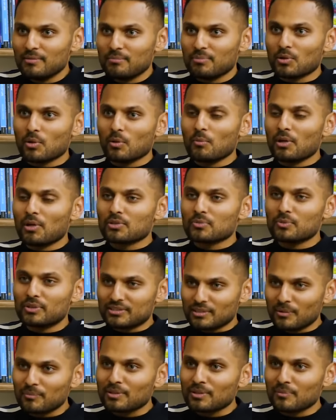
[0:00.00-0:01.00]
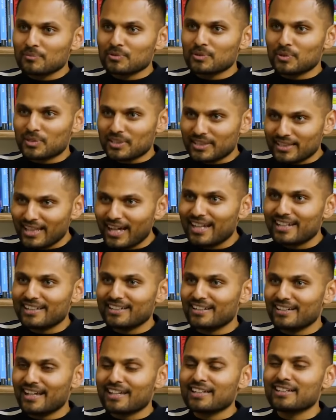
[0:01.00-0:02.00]
But almost we sometimes look at that in
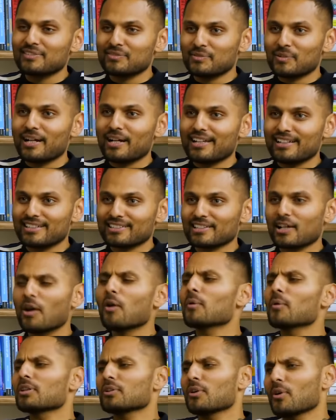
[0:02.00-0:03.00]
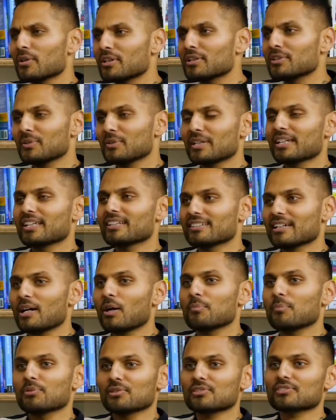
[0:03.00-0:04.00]
a negative way and say, "Oh well, you're only doing it to
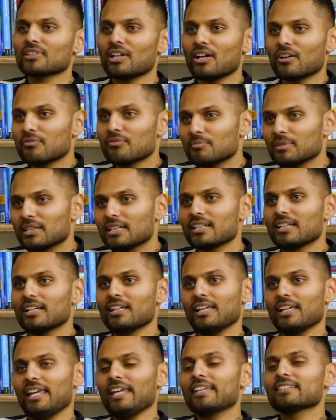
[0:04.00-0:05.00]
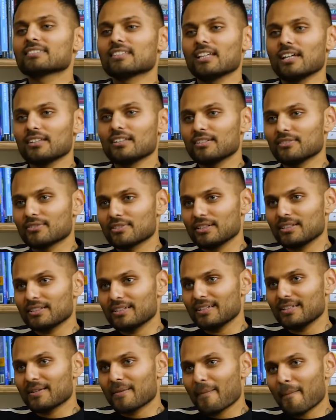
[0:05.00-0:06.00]
help yourself." Well, but you know, there are always there negative
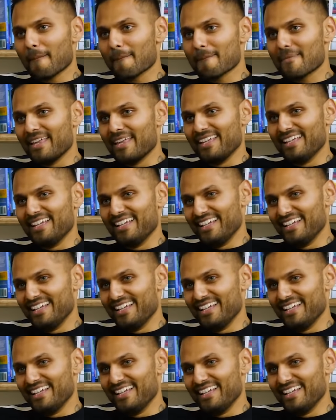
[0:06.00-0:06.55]
there? people, yeah.